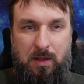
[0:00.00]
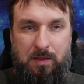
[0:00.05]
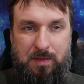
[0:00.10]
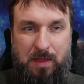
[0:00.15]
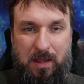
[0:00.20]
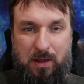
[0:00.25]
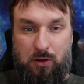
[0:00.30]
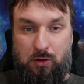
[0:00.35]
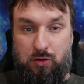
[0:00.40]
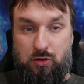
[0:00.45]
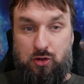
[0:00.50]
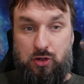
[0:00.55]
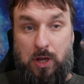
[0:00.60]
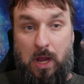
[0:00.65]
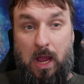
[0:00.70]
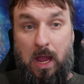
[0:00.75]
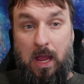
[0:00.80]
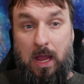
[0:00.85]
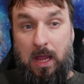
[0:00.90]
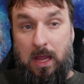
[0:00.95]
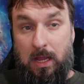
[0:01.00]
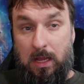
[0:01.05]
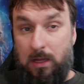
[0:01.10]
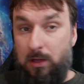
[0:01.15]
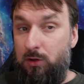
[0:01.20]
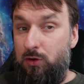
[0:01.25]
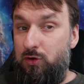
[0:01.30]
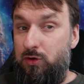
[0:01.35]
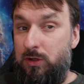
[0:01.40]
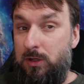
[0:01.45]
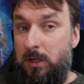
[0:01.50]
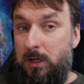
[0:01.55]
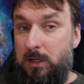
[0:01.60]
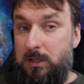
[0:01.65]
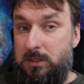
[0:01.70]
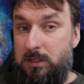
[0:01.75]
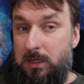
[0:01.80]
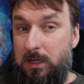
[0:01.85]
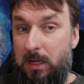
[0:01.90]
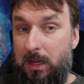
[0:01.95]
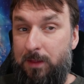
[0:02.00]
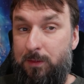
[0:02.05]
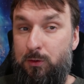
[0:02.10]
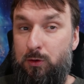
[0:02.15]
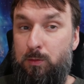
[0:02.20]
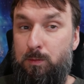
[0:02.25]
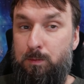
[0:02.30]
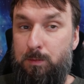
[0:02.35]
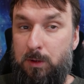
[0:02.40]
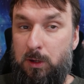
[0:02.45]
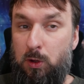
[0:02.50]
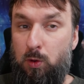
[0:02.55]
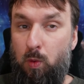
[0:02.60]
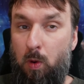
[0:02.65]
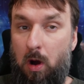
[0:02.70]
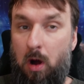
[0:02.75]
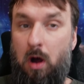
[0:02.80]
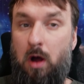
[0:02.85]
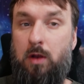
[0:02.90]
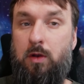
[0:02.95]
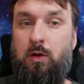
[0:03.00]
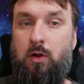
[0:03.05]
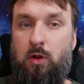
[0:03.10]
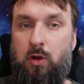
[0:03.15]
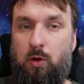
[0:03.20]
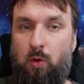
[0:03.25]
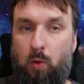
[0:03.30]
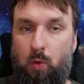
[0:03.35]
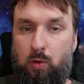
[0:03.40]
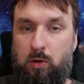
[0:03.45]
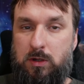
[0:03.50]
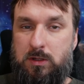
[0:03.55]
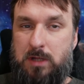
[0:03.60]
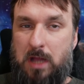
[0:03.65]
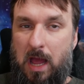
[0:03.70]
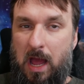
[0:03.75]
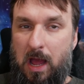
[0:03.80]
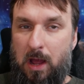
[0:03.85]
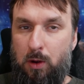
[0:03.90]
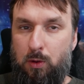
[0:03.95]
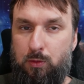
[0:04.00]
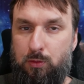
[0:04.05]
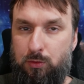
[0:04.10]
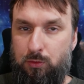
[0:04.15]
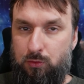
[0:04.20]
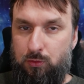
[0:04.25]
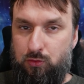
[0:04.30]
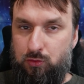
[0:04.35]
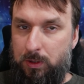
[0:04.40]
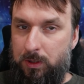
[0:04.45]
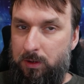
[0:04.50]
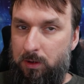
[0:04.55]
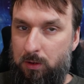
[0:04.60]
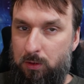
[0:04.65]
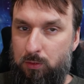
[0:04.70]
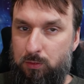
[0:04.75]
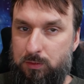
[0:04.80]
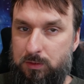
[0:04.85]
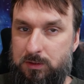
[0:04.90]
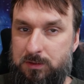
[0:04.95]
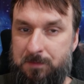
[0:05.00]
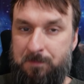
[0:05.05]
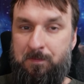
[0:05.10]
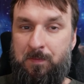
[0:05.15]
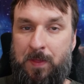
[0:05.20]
they could change to either muon or tau neutrinos.